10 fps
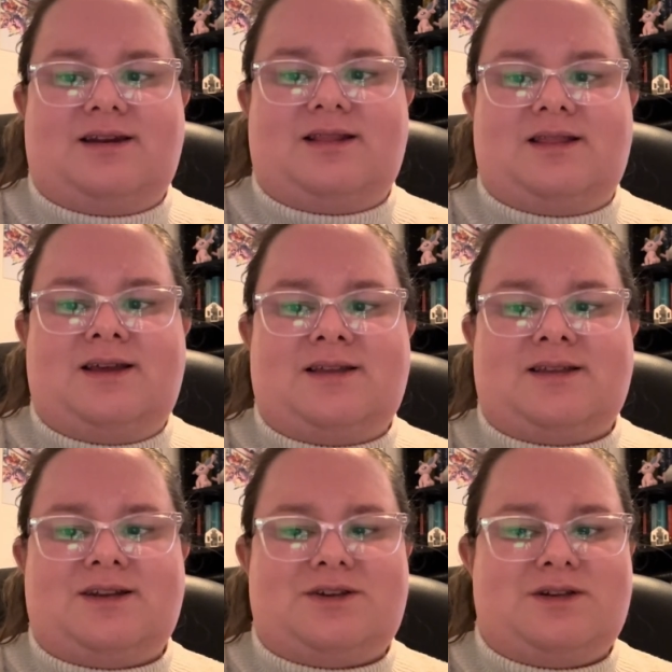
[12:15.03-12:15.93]
these
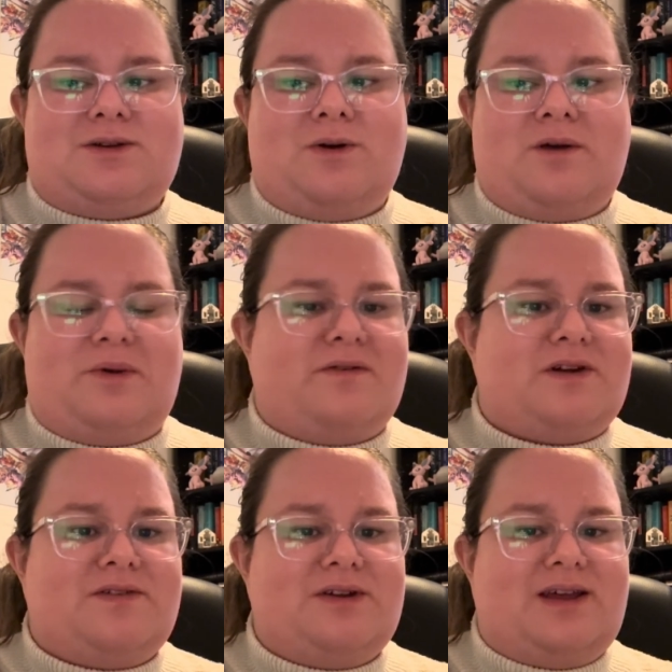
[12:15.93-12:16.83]
editions don't come out
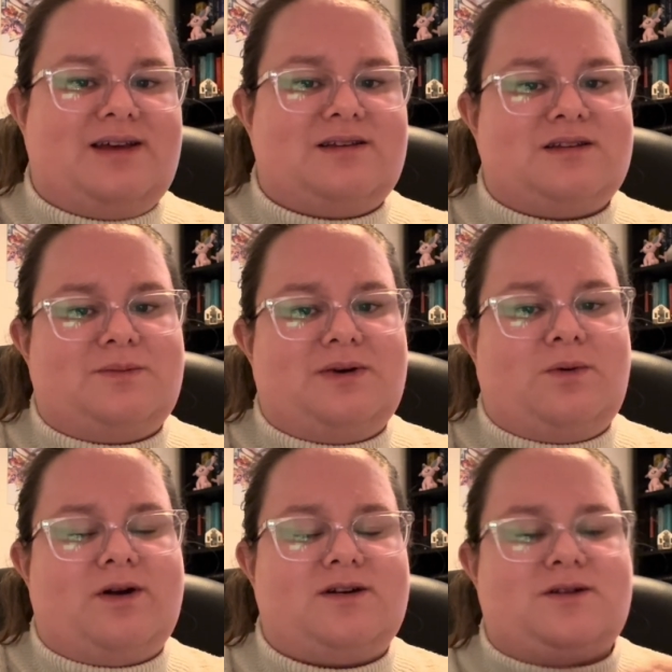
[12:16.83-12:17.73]
for a few days,
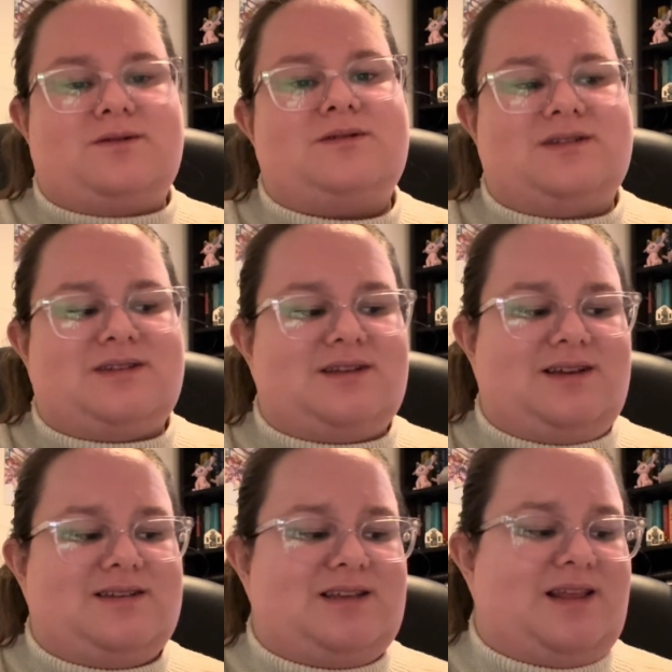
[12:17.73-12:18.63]
but Waterstones
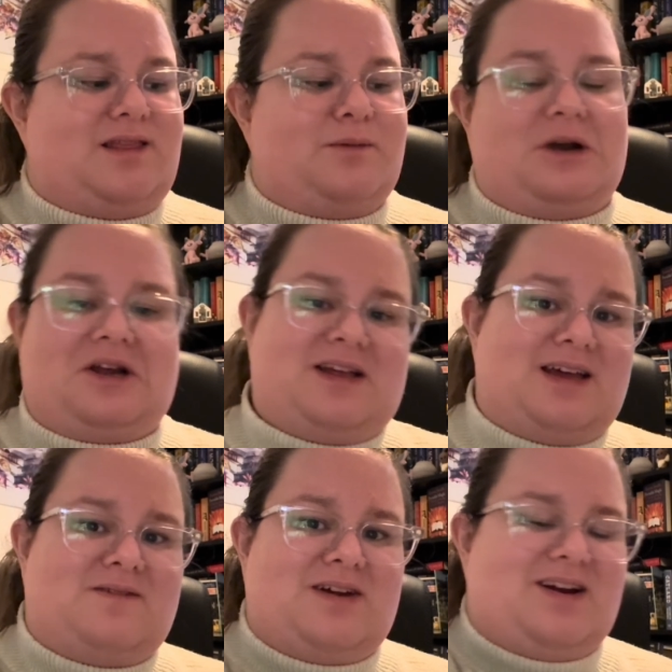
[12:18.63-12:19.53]
sent them
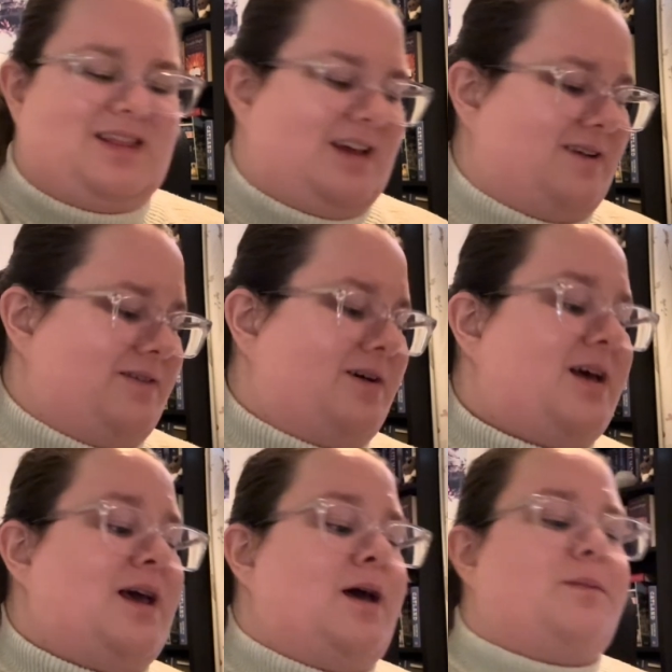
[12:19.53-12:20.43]
early. I'm very thankful.
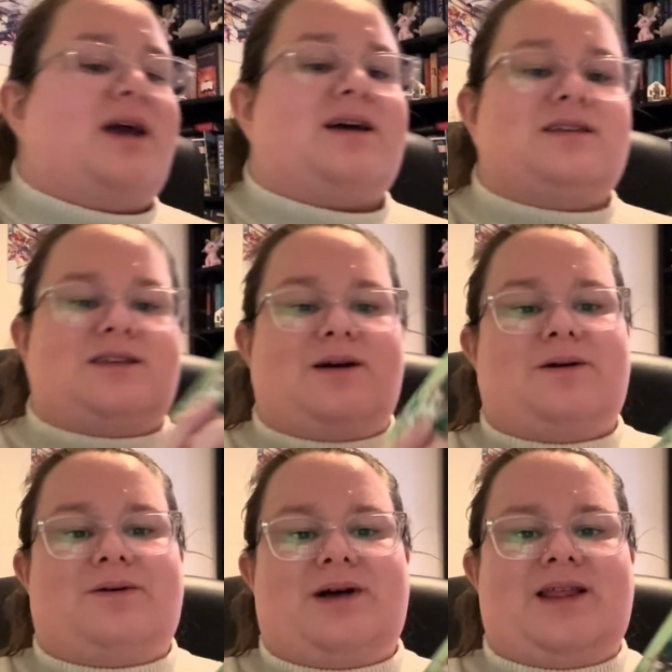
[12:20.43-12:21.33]
But yeah,
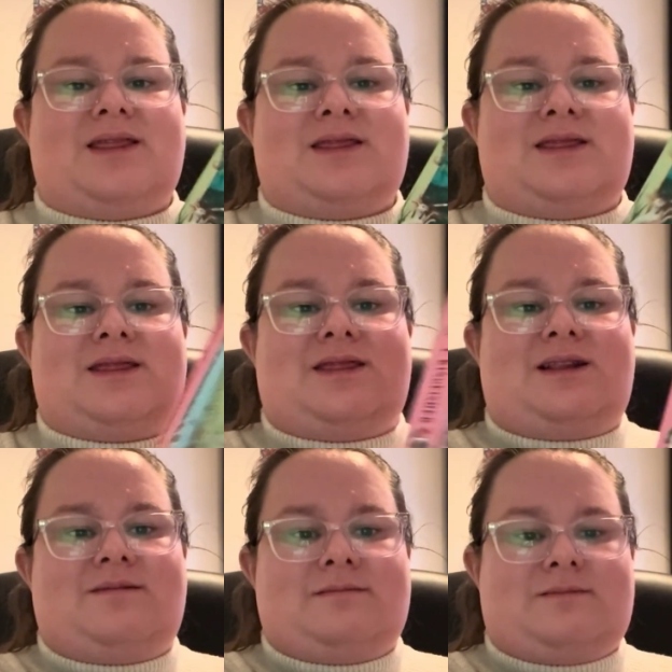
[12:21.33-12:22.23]
so
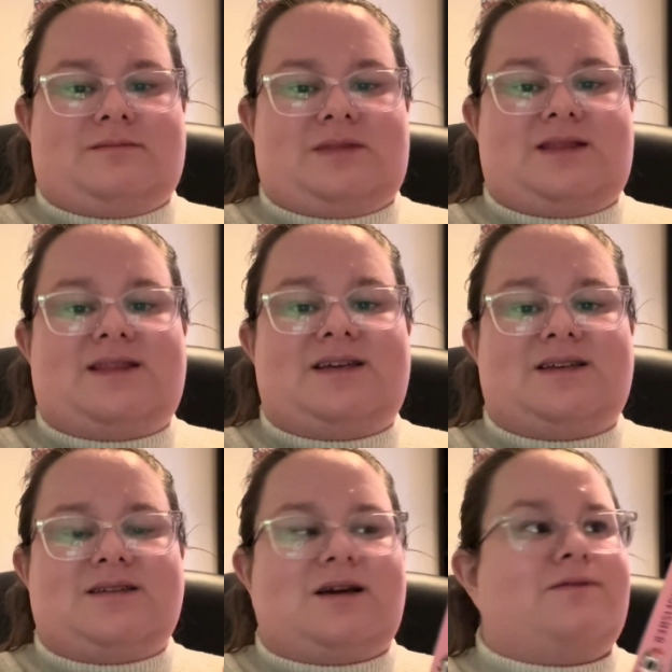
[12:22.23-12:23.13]

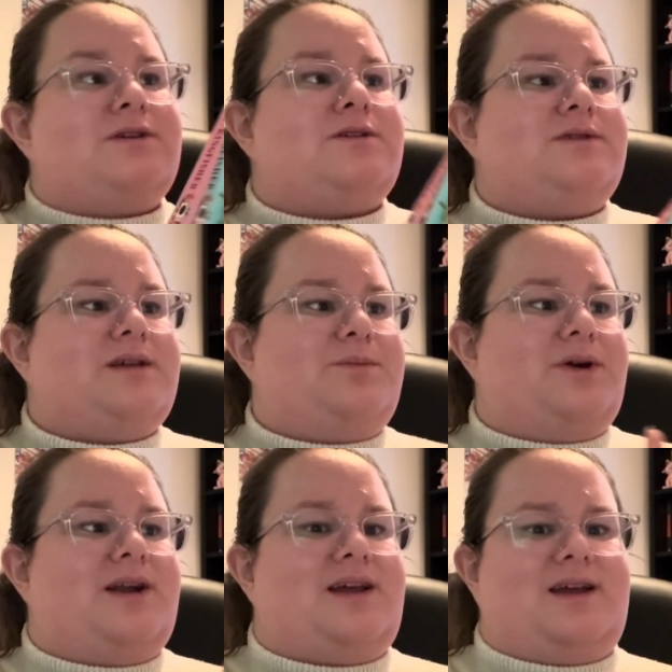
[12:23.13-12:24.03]
these covers are really
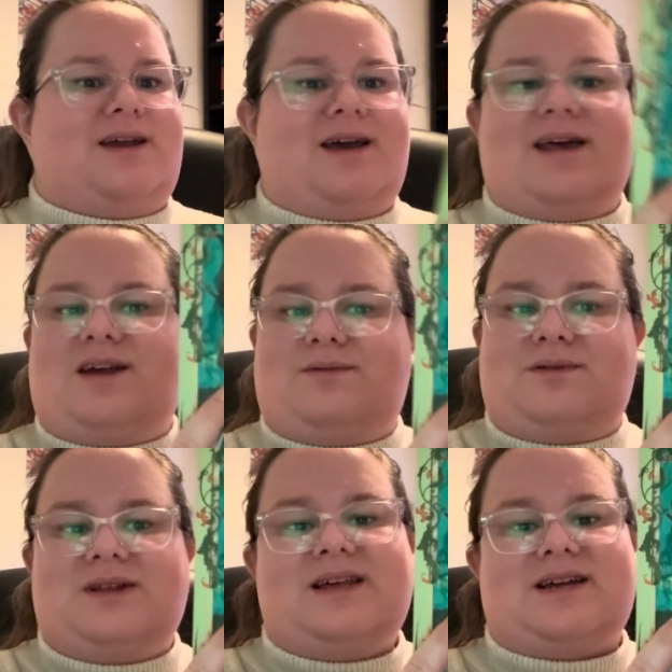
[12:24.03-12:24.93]
pretty, and I've been
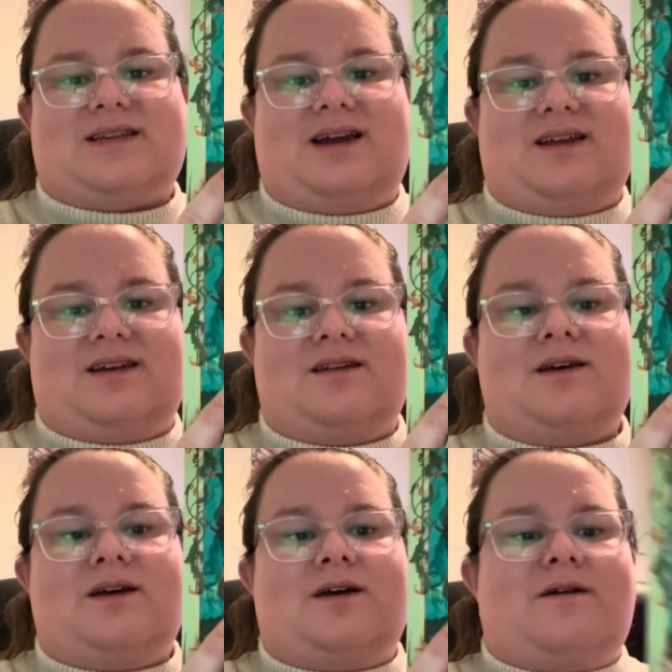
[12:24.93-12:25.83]
really excited
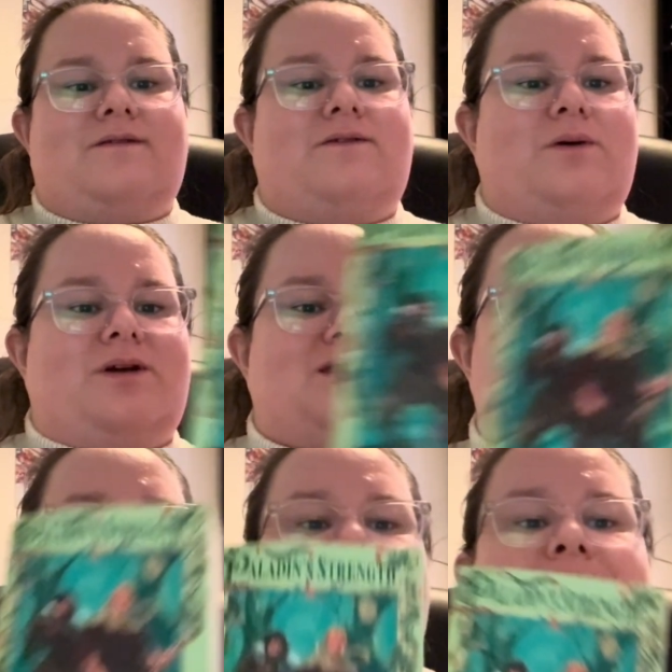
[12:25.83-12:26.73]
for
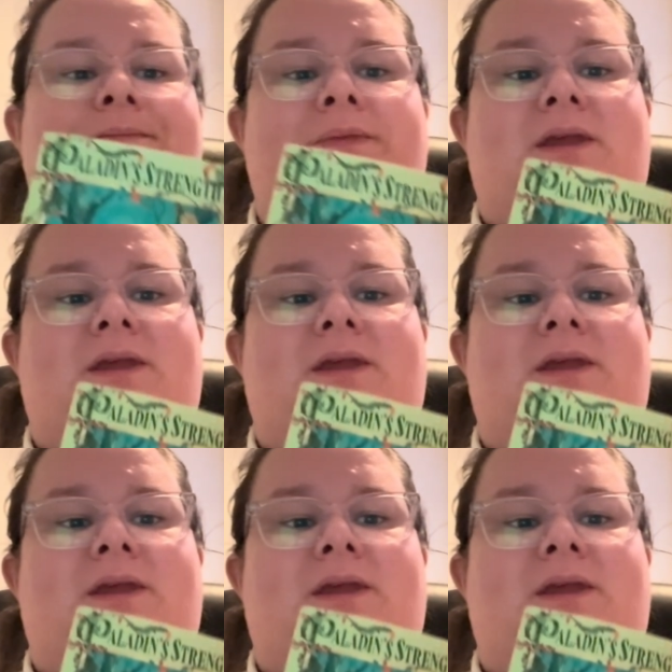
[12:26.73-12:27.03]
them.